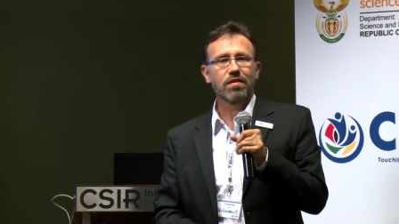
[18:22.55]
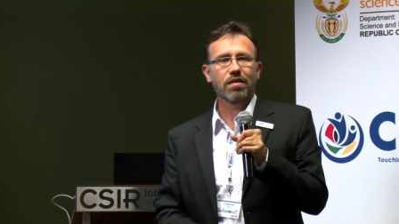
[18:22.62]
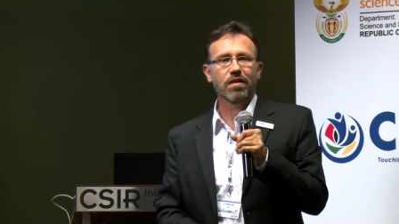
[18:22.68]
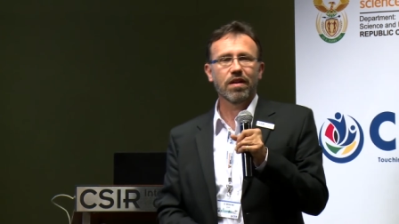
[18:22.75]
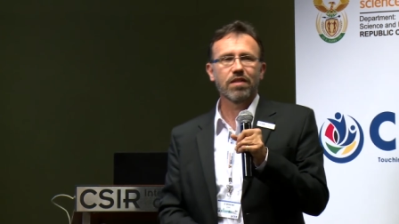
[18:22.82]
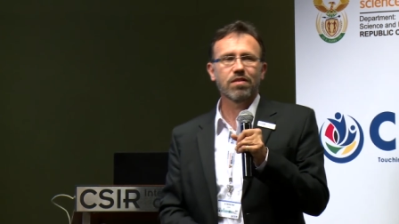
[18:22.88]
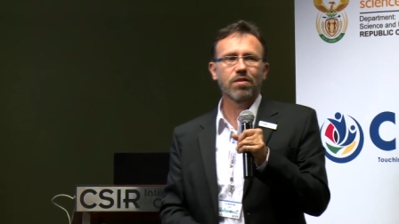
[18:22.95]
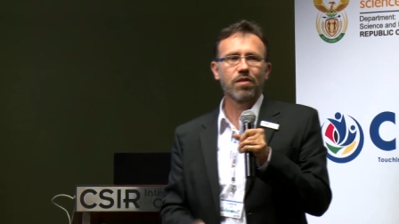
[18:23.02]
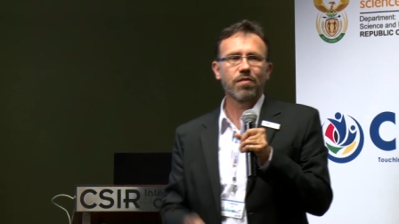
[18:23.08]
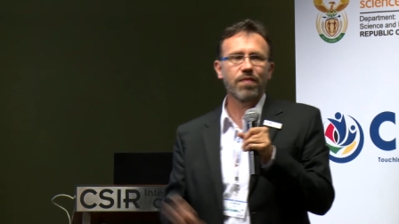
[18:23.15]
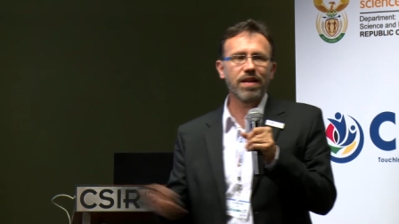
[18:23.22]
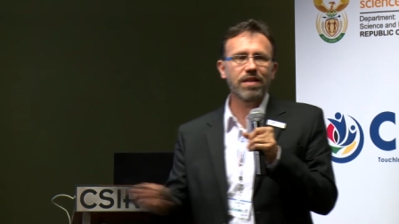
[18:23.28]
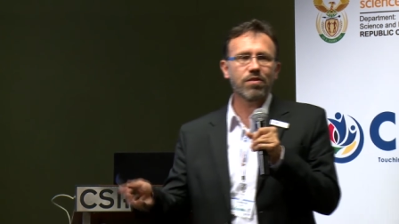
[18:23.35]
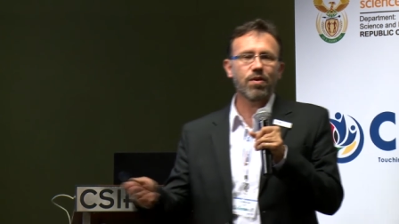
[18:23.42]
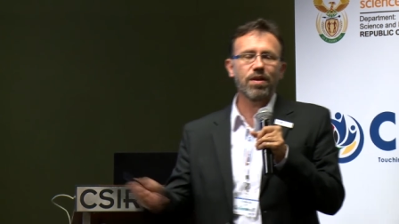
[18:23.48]
Okay, so a
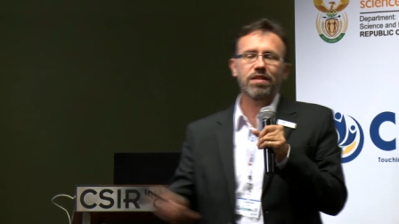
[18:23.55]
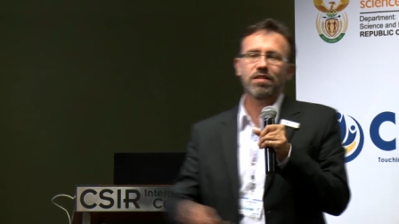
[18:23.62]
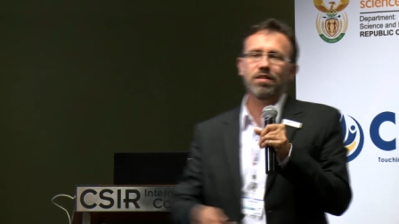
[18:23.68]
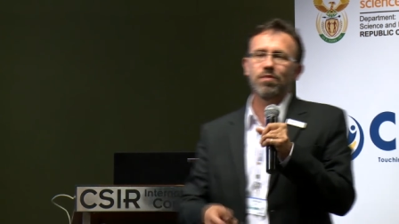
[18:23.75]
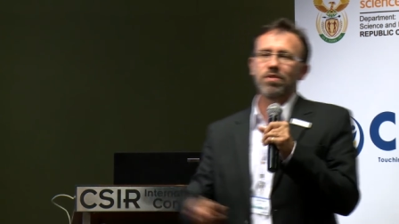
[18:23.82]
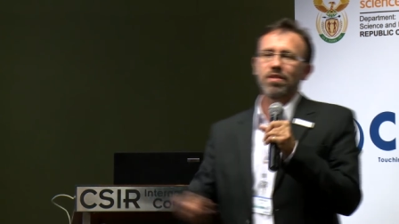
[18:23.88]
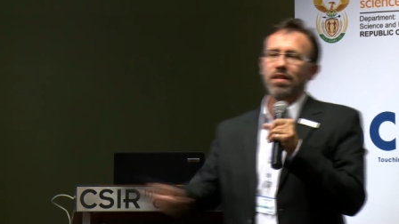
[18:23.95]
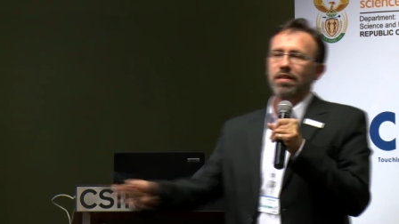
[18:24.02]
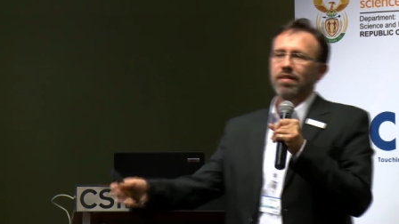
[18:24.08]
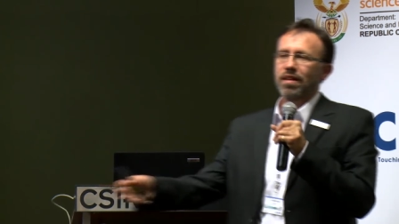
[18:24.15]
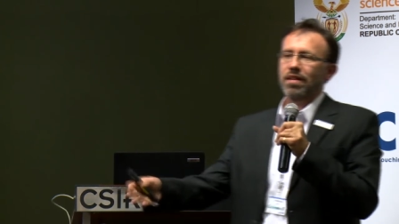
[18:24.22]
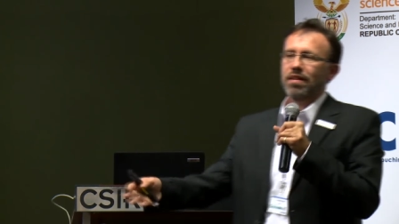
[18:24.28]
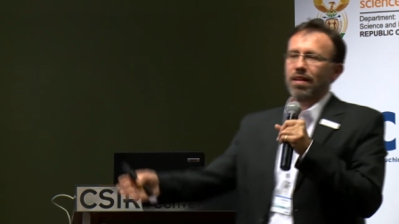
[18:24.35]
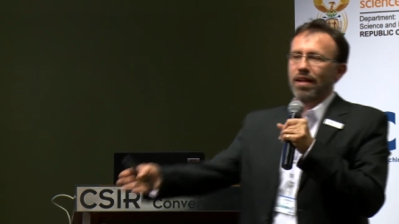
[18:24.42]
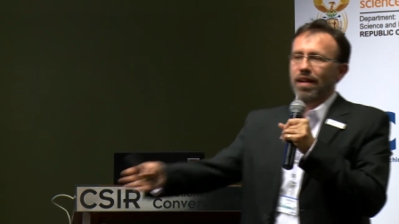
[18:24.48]
phased array system is an
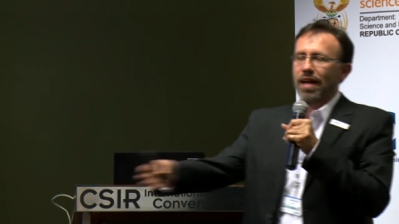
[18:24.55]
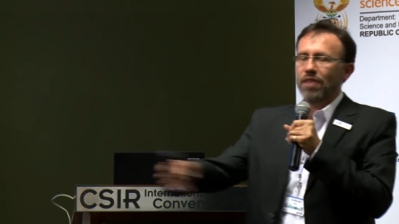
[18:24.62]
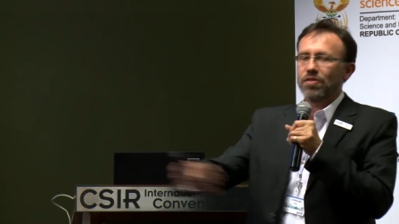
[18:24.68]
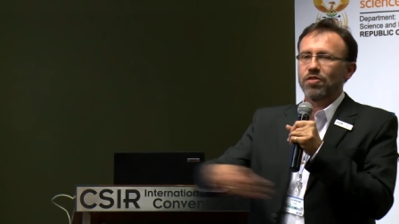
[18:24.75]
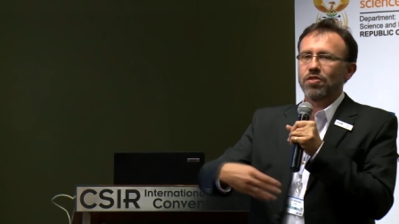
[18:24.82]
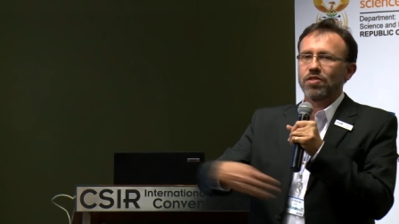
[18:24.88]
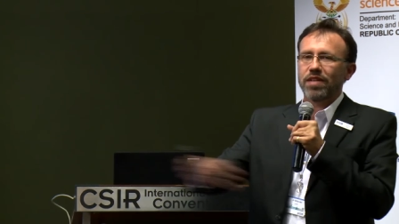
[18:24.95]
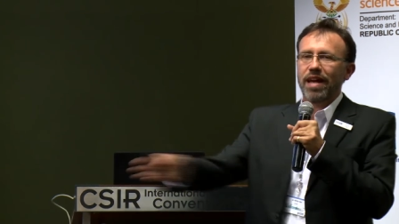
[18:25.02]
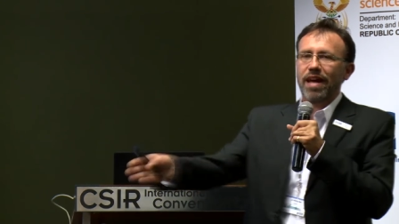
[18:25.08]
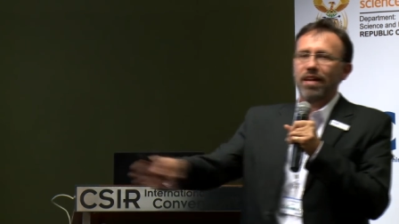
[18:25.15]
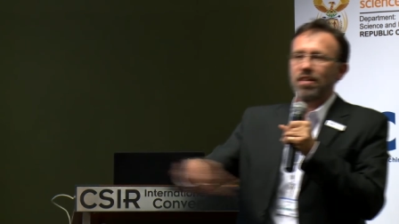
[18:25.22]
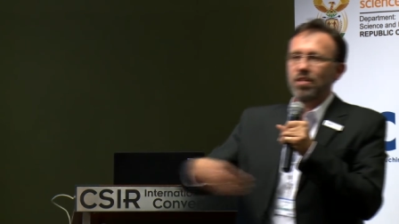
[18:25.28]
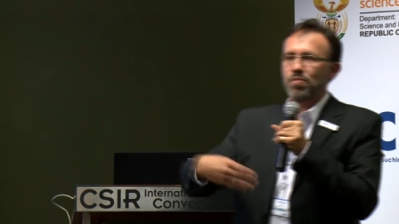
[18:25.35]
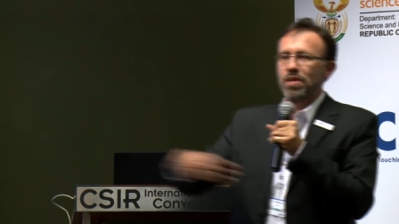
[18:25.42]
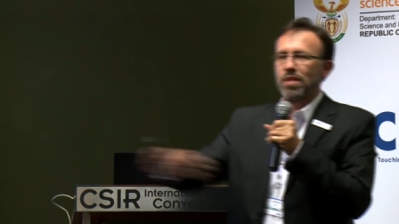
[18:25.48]
antenna that allows you to scan
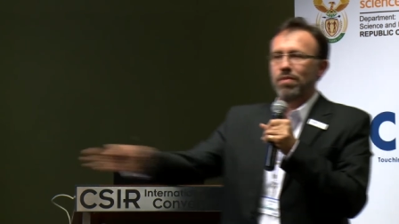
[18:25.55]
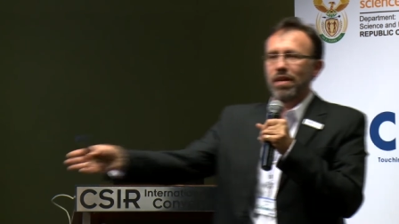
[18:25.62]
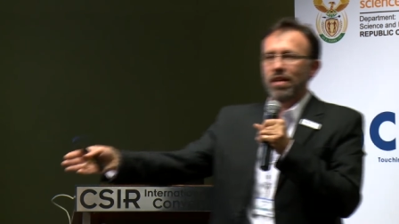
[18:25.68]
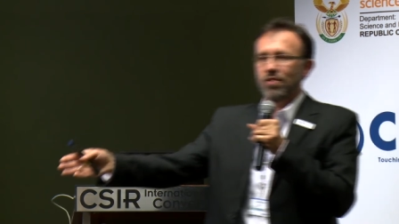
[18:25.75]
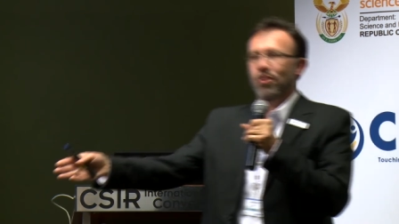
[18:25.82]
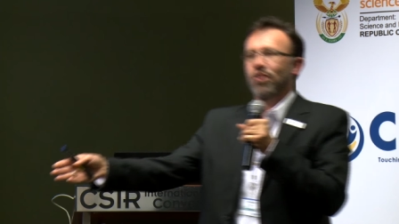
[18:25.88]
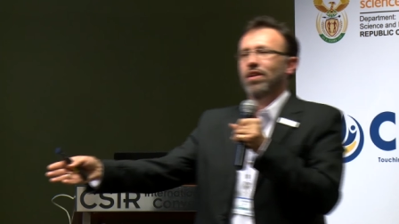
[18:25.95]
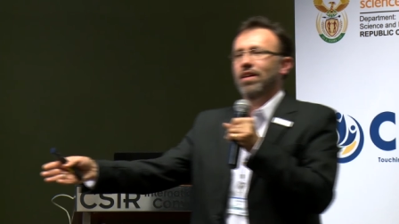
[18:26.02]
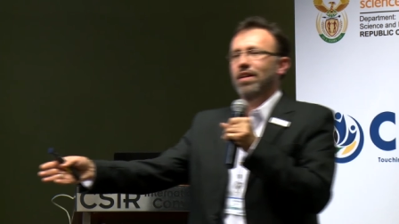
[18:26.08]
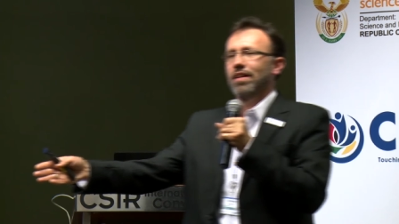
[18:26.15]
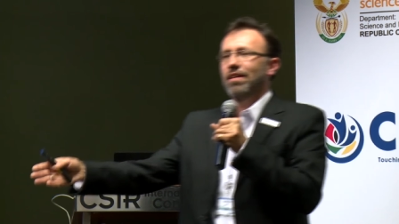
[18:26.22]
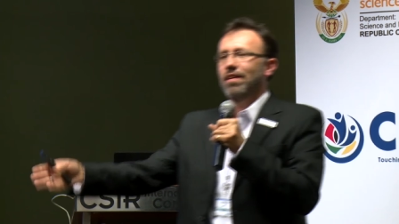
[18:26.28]
its beam electronically